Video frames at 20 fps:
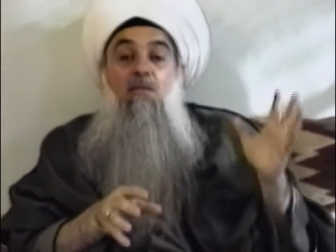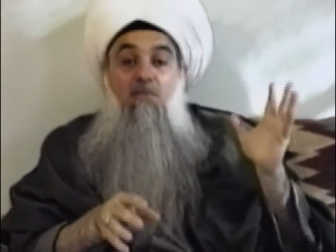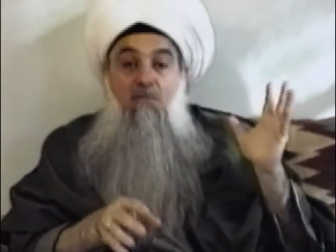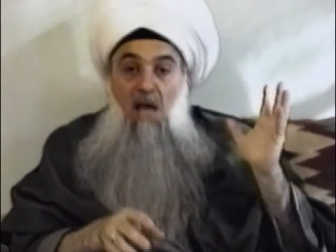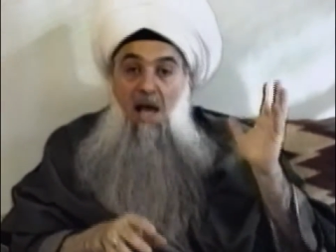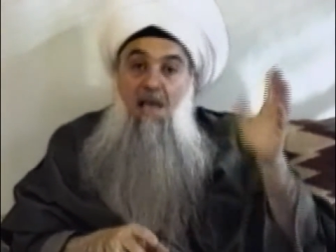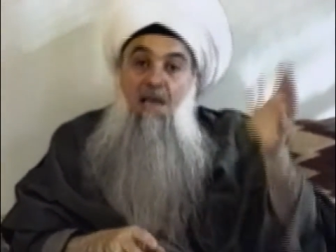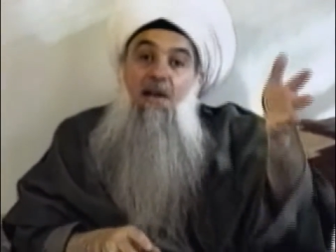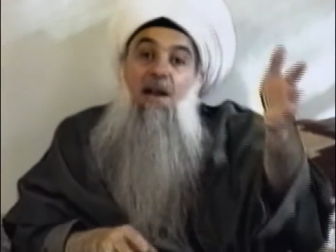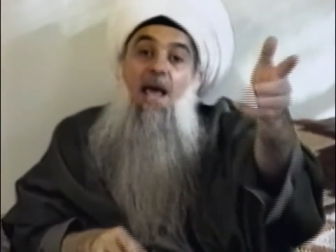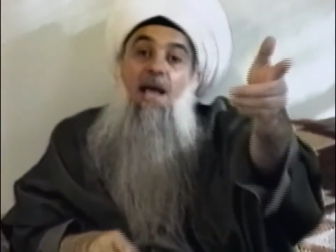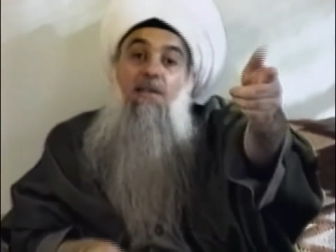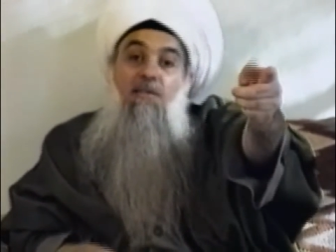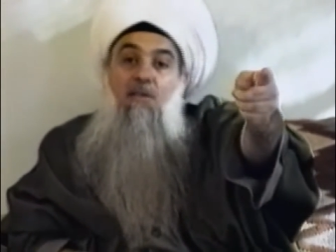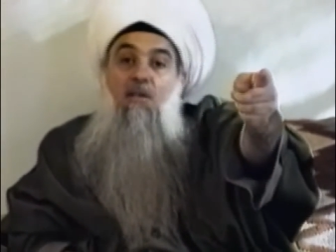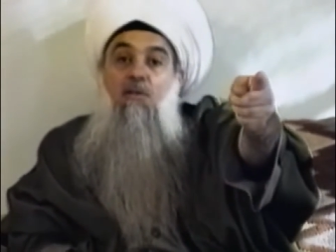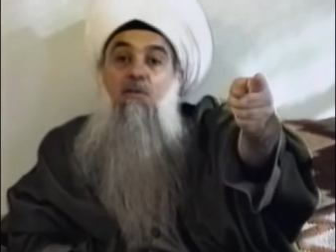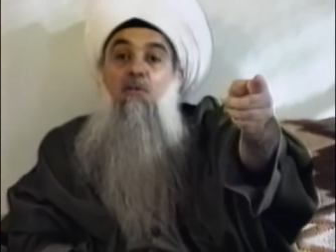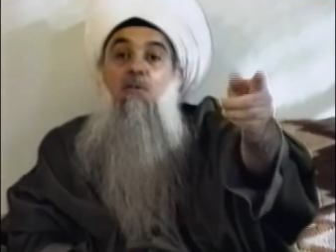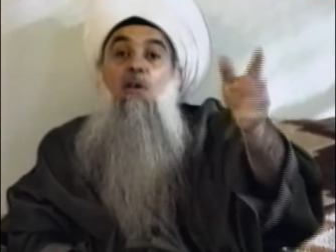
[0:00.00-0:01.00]
direct
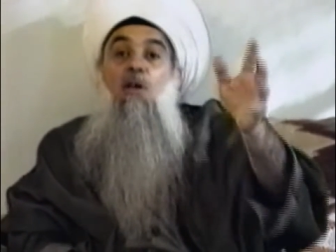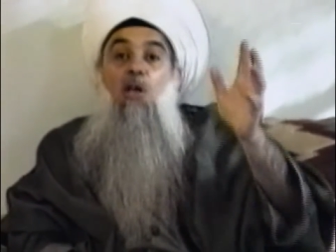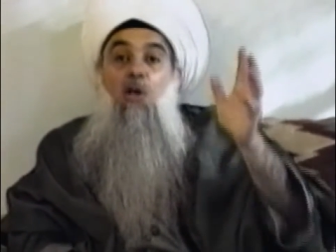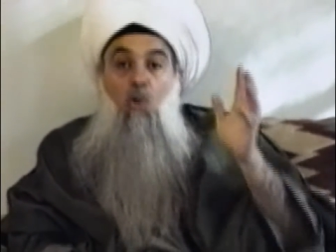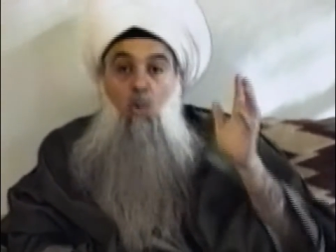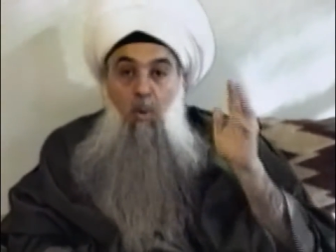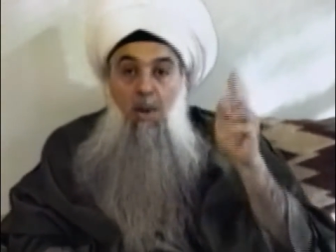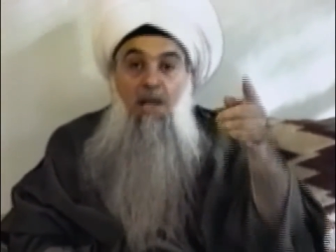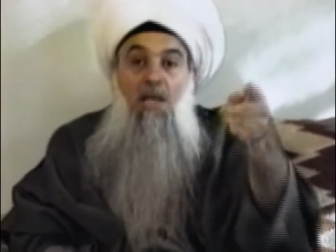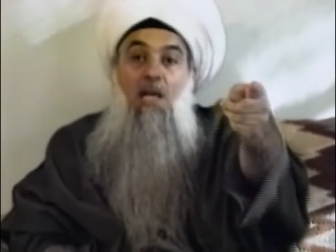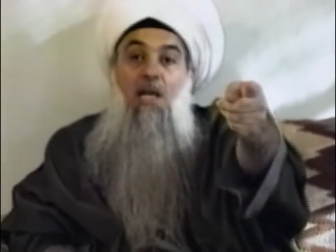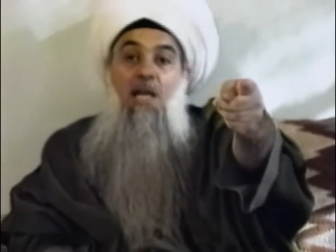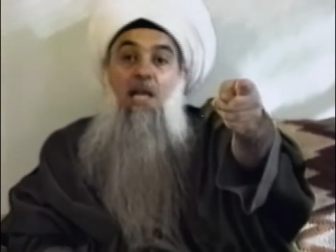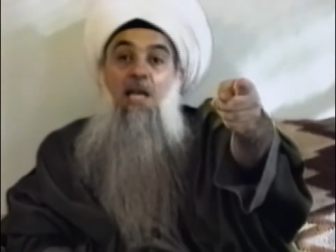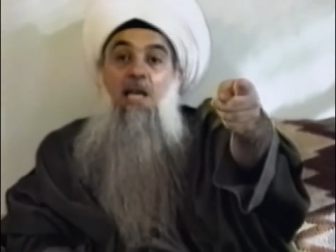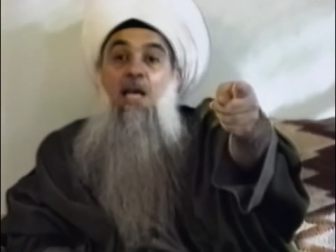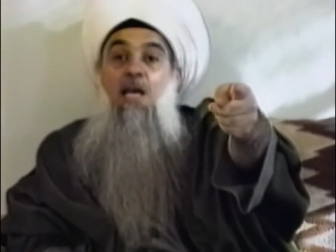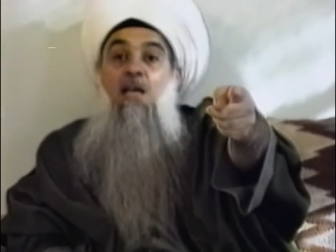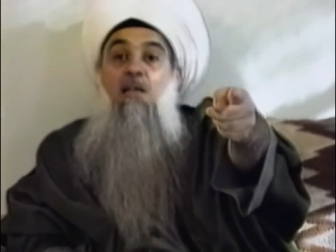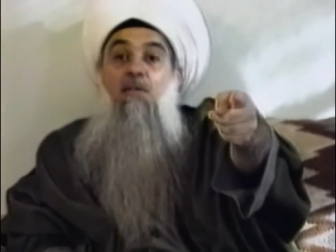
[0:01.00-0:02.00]
it
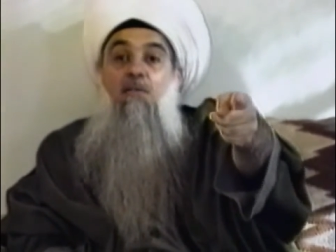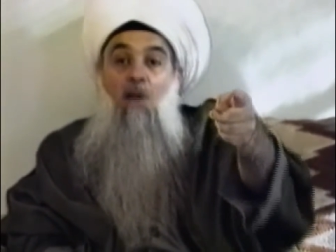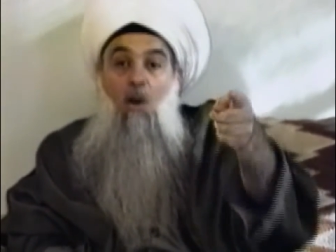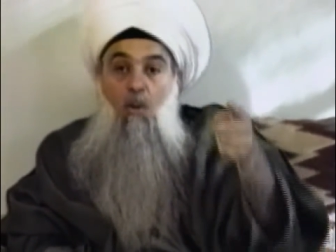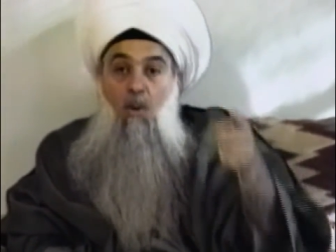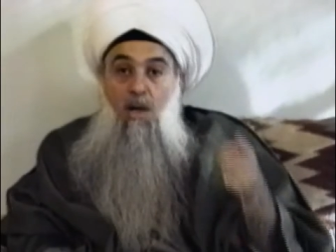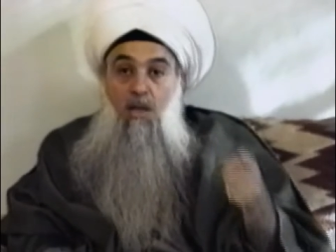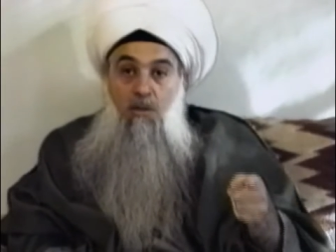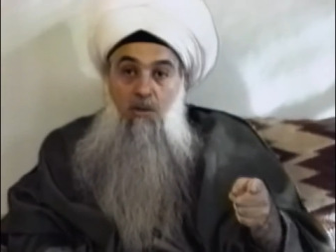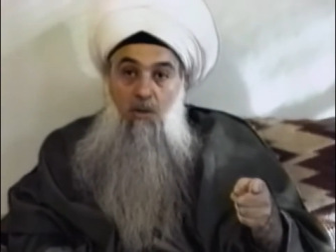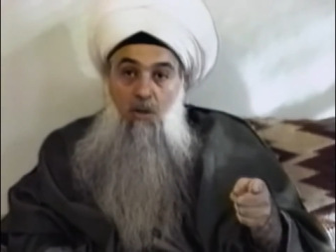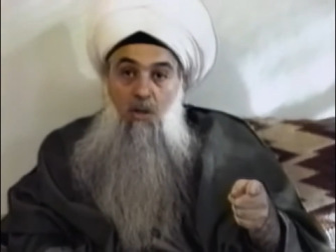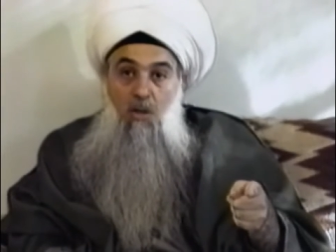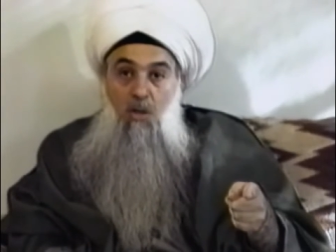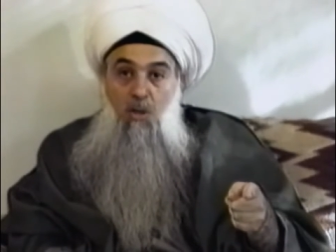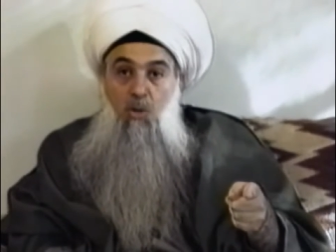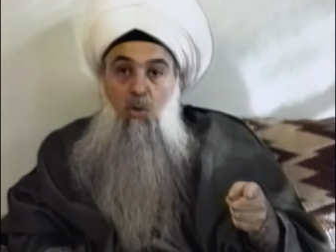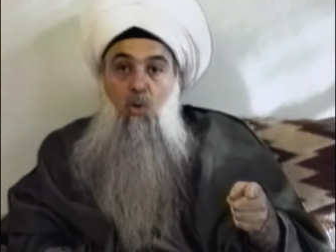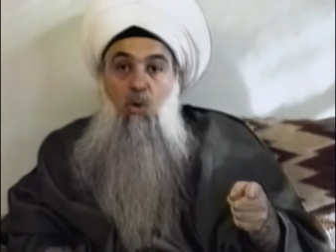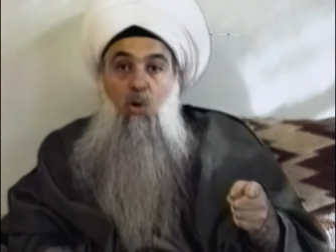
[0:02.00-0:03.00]
quickly toward
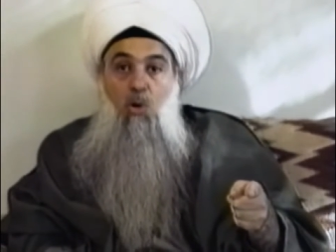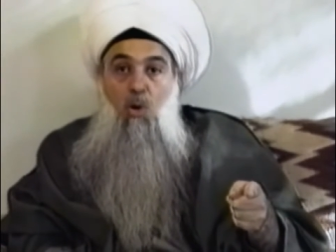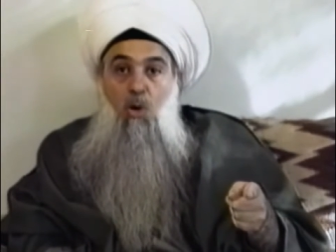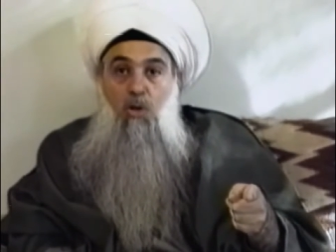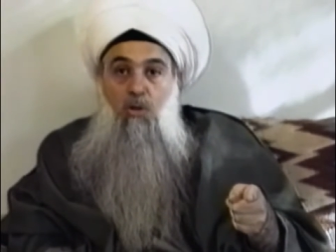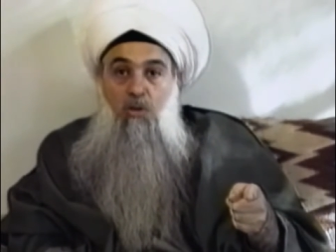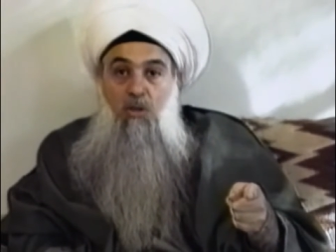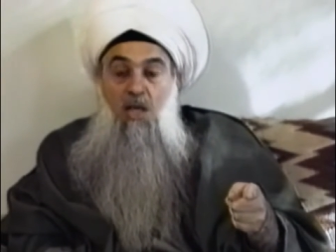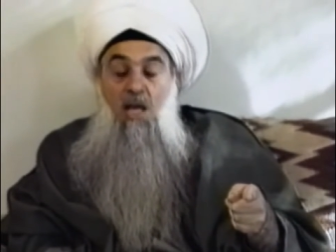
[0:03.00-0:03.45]
your Lord.